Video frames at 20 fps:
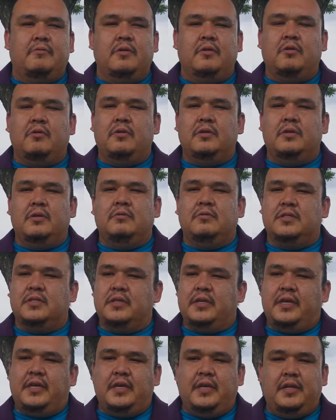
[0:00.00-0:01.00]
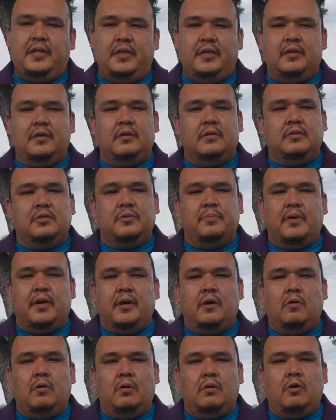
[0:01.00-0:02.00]
It was the key to
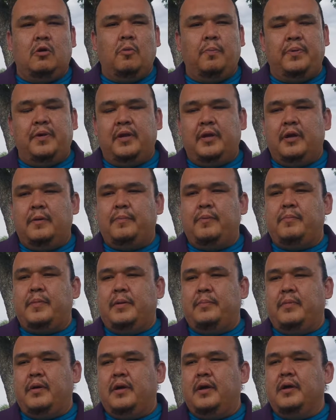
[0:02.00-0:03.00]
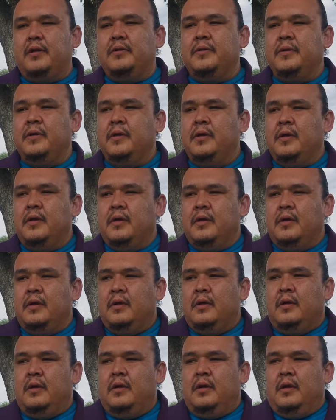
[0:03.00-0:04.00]
my opening up of my mind.
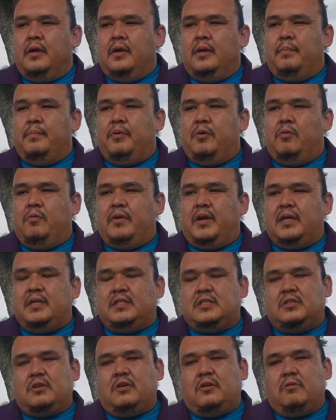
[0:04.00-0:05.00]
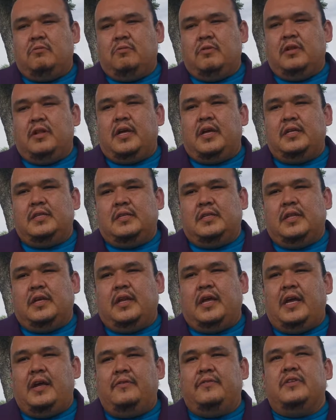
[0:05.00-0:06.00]
But when I started realizing
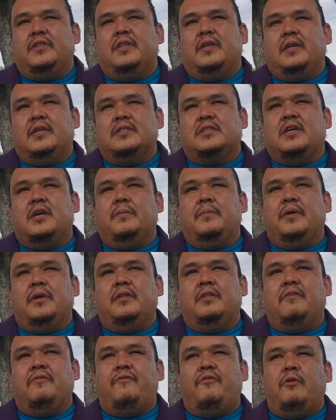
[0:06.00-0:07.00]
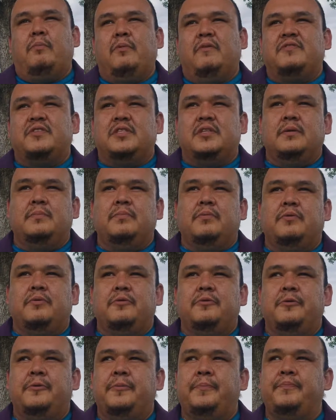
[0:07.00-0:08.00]
that everything is coming in the form of
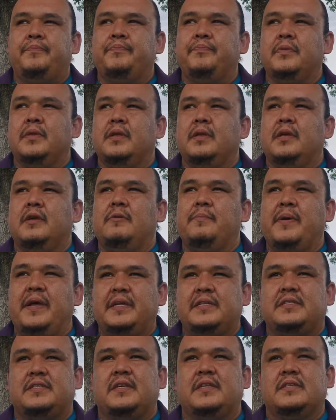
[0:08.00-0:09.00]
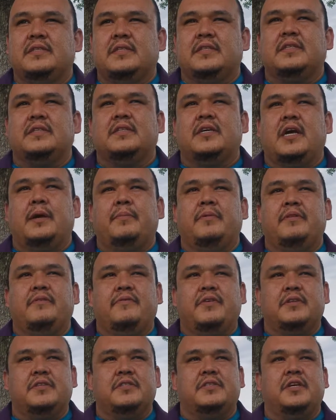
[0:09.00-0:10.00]
symbol, it made sense at the time of the
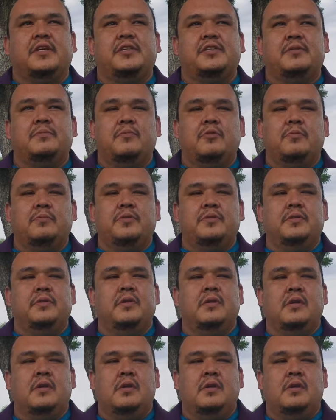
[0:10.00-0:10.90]
vegetation moment.